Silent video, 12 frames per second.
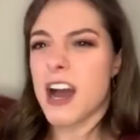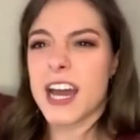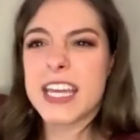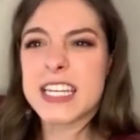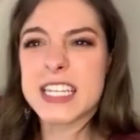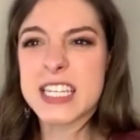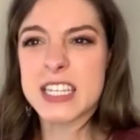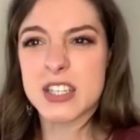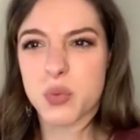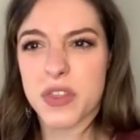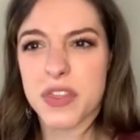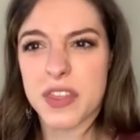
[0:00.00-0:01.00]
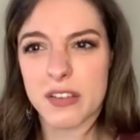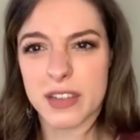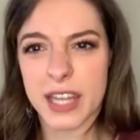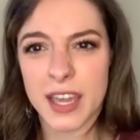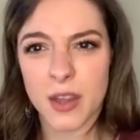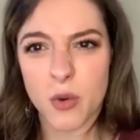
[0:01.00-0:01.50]
heightened with their
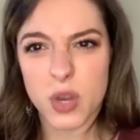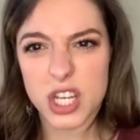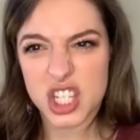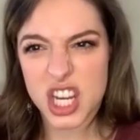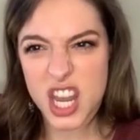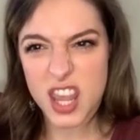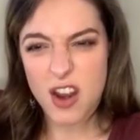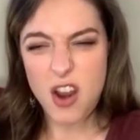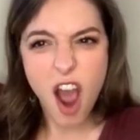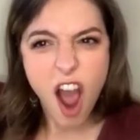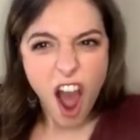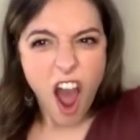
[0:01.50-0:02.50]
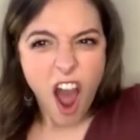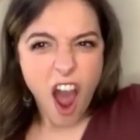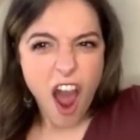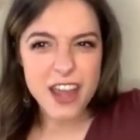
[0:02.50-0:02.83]
language and their yeah,